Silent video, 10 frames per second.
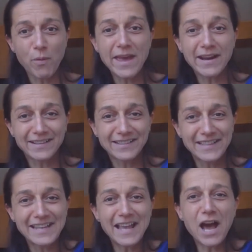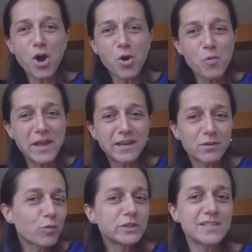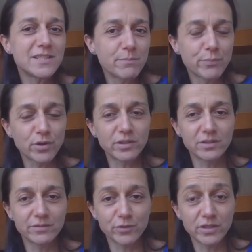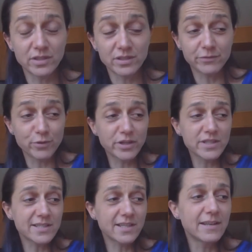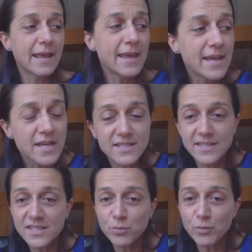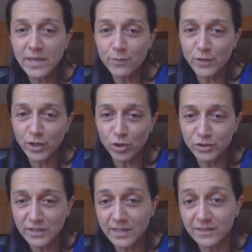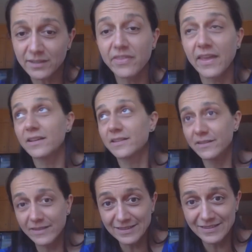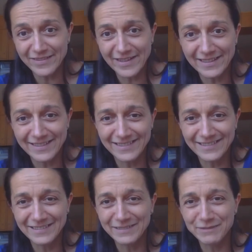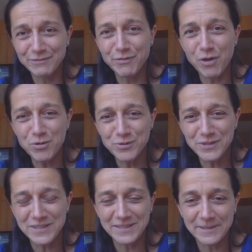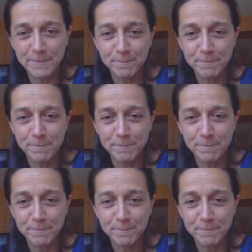where and how and what is important for us. And since we have the contacts, thank the internet and phones,